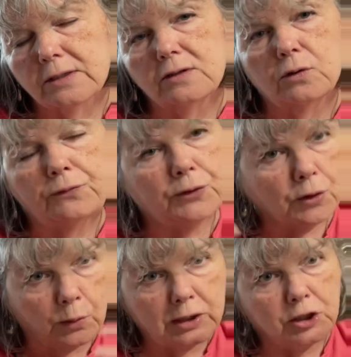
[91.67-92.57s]
So if you
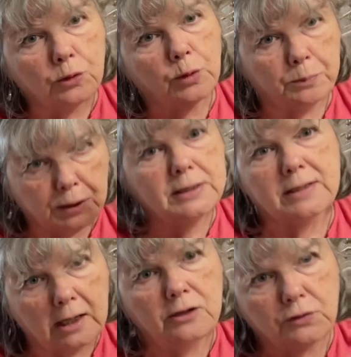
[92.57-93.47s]
go into your worm bins
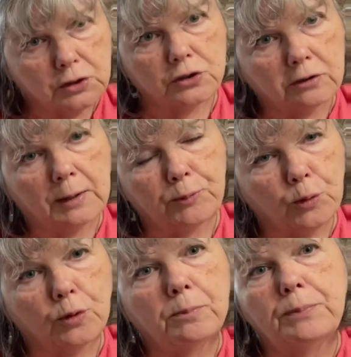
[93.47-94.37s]
and you stir up your
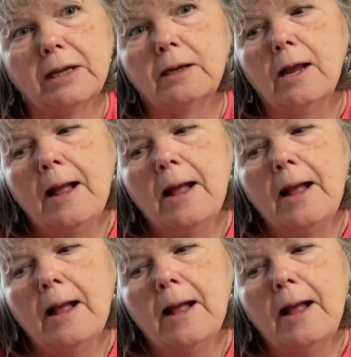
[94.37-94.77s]
worm bin